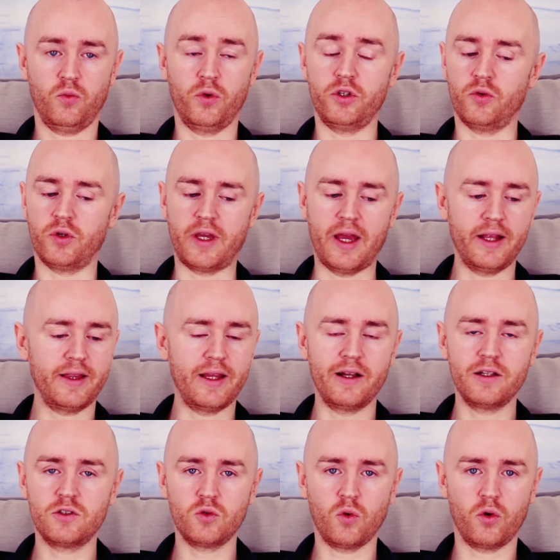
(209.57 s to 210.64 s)
When you get
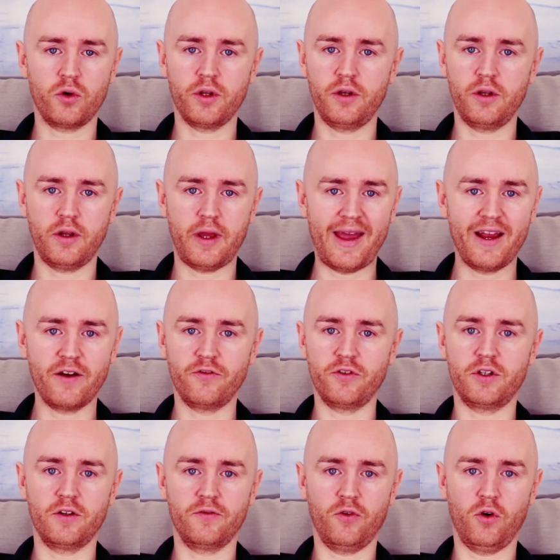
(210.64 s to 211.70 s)
that sorted,
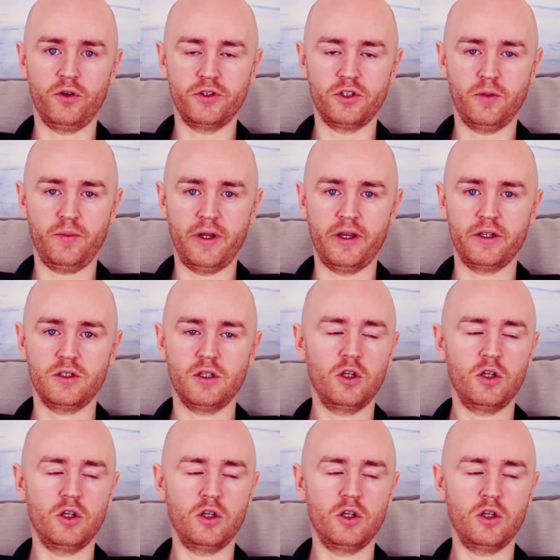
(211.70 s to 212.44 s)
everything falls into place.